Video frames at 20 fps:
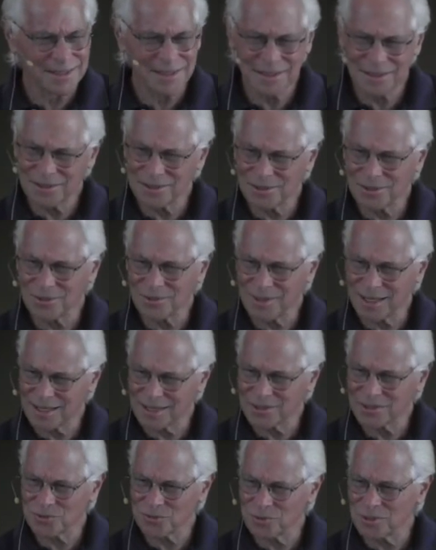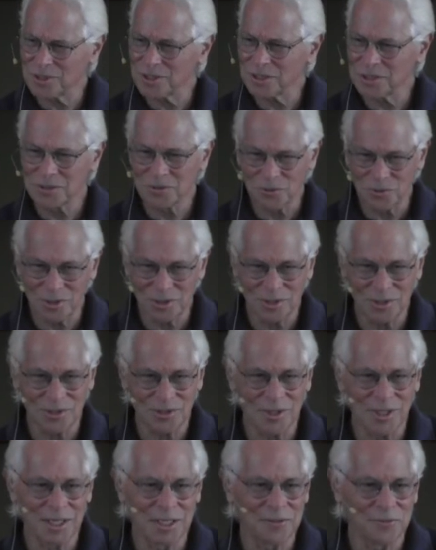And, you know, that's really what
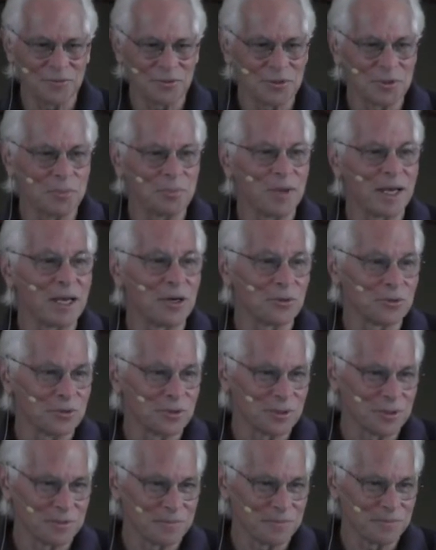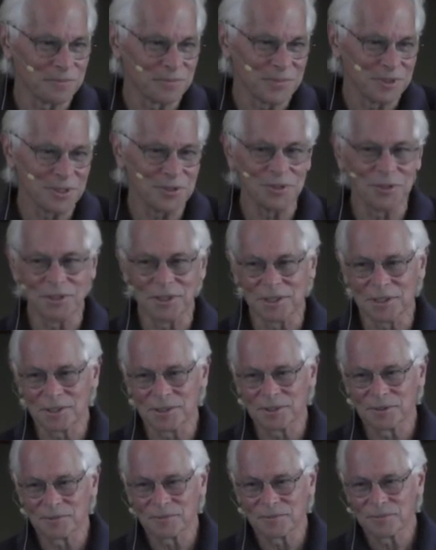this life is about, isn't it?